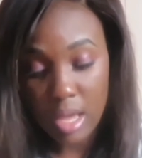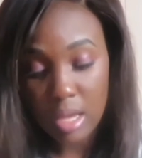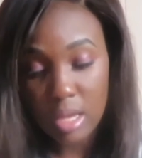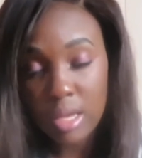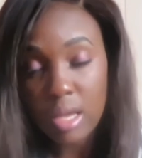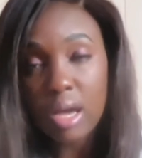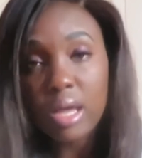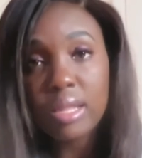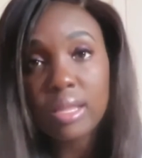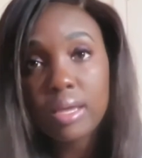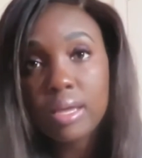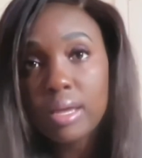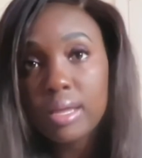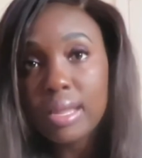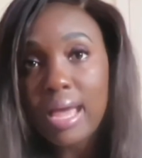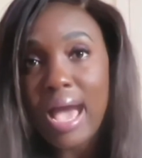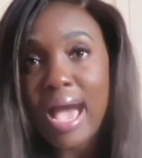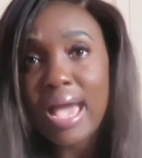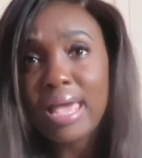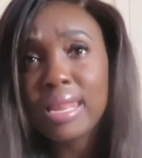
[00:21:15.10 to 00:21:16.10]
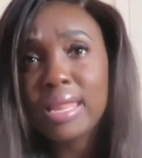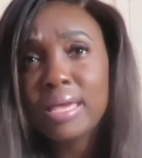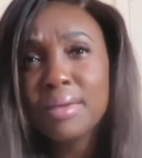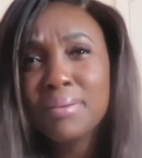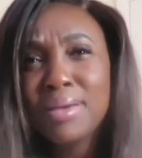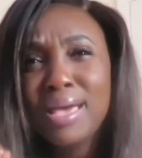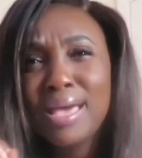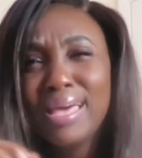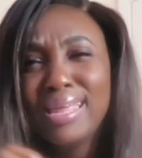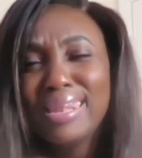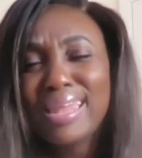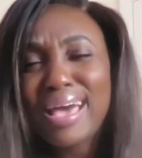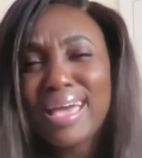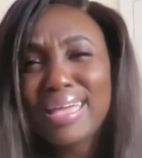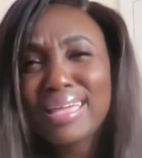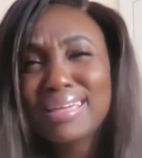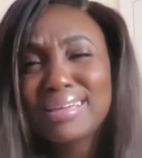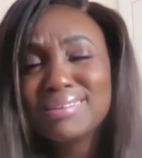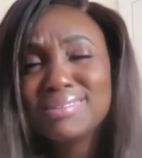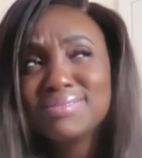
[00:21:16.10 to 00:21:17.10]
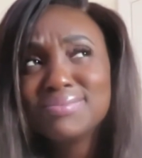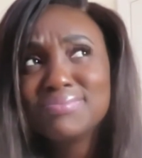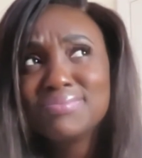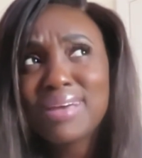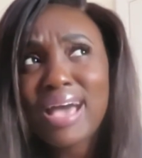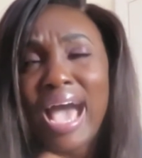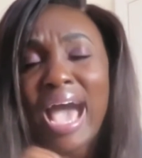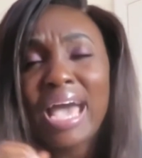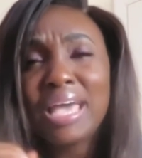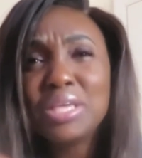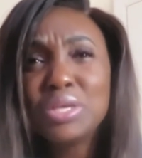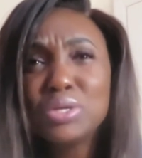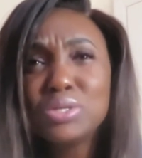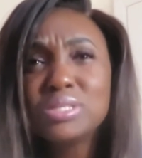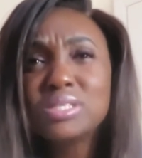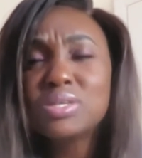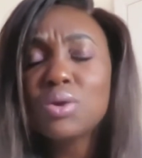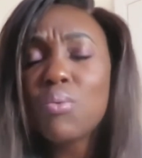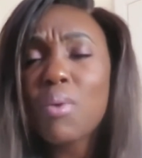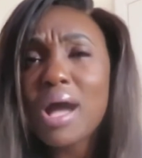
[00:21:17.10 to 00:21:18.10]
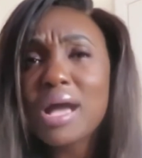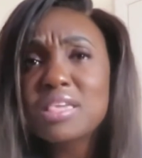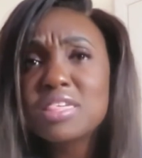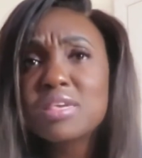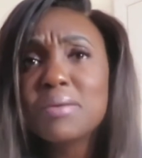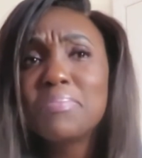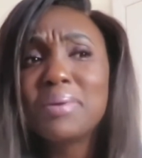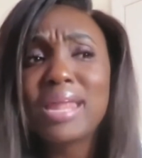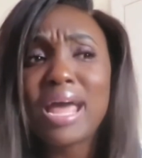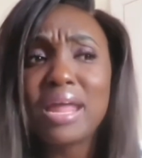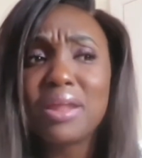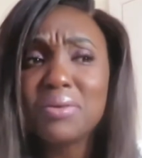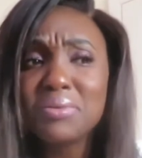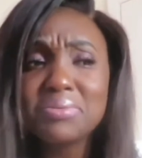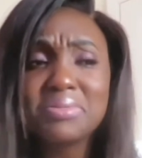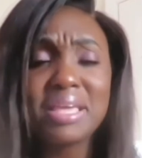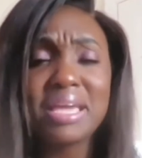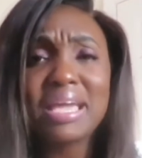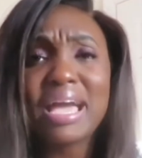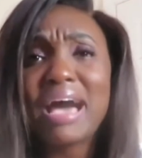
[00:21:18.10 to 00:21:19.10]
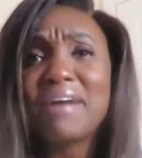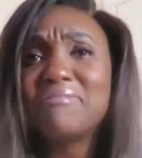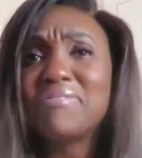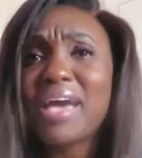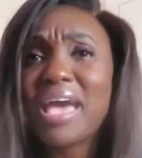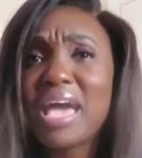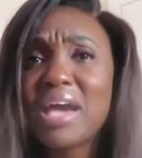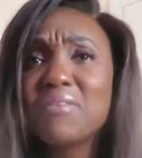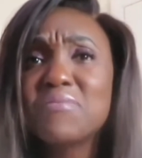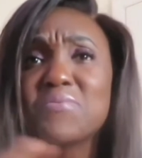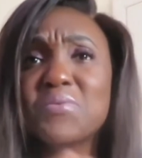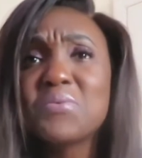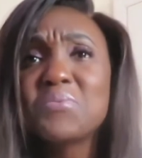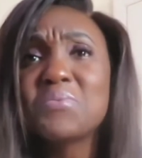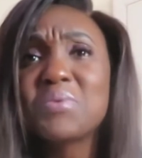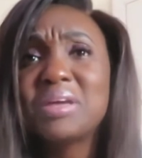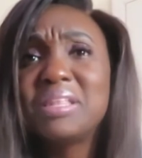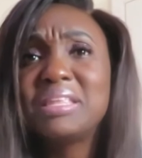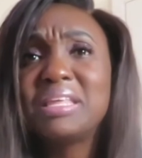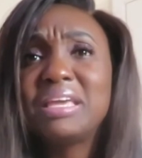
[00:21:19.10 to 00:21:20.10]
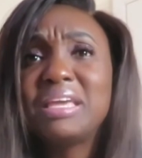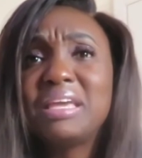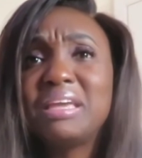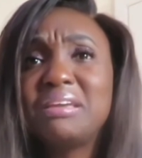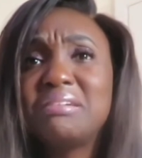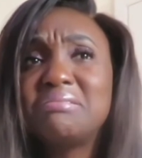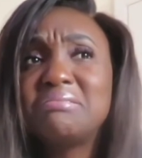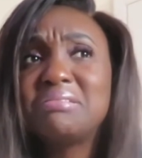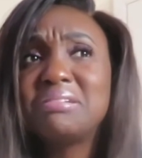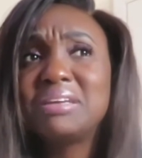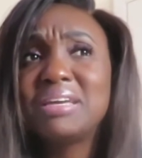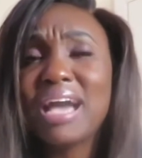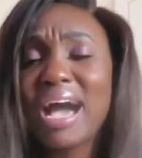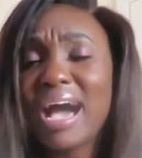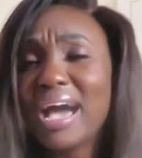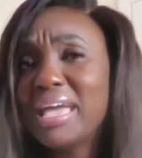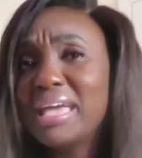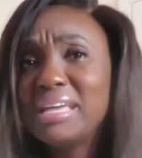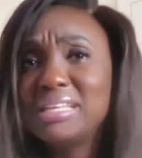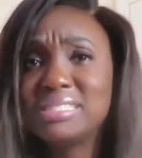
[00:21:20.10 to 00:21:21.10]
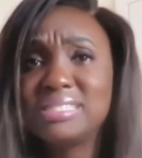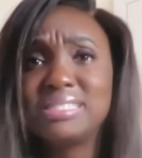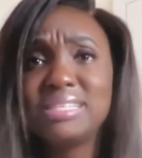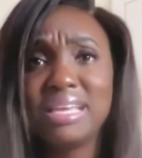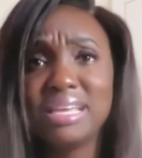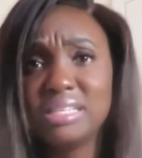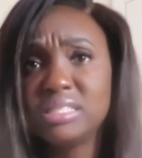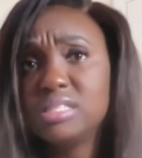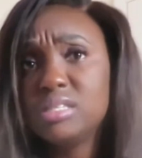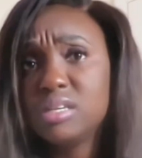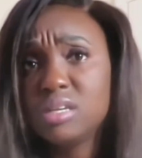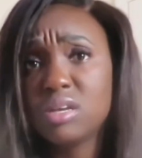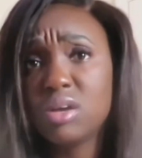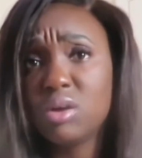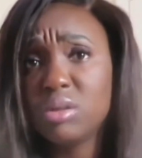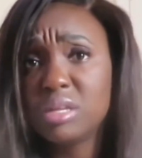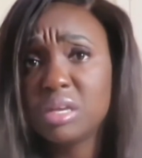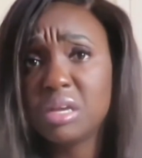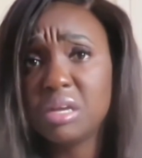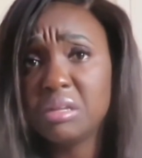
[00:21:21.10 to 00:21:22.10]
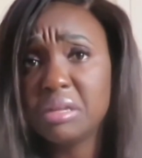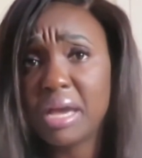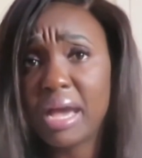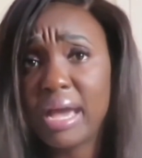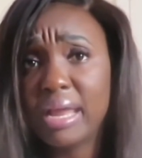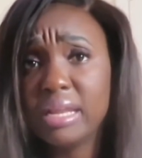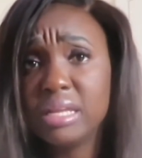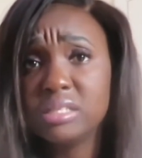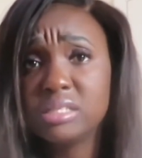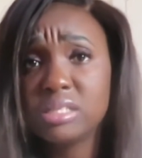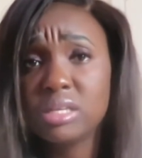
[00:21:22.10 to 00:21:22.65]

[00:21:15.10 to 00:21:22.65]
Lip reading: Gullah Gullah Island? Like, I used to watch it, but I don't think I've ever really got into Gullah Gullah Island.